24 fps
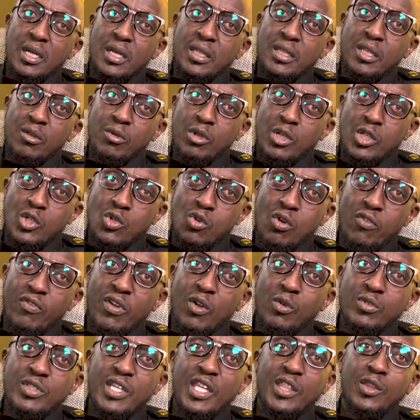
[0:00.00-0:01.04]
The Range Rover,
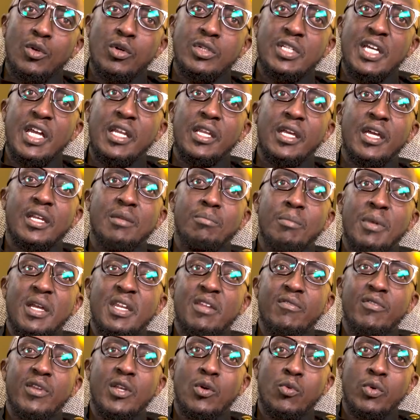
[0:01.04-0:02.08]
because I thought I'd get money
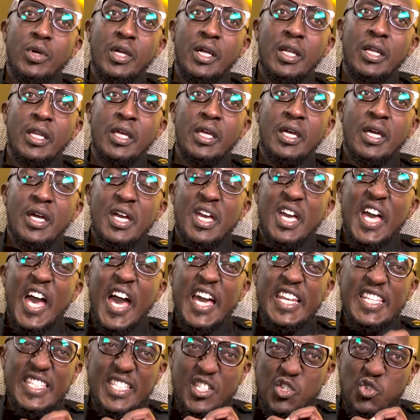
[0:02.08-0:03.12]
very quickly,
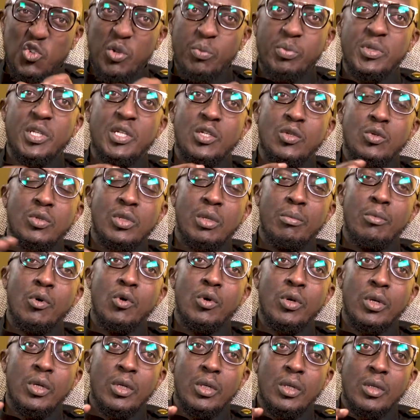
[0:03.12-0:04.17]
I'd stripped it to the
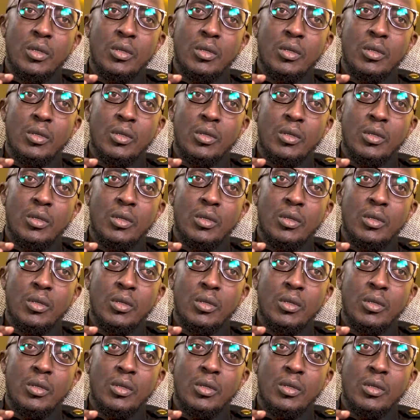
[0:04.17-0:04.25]
bone.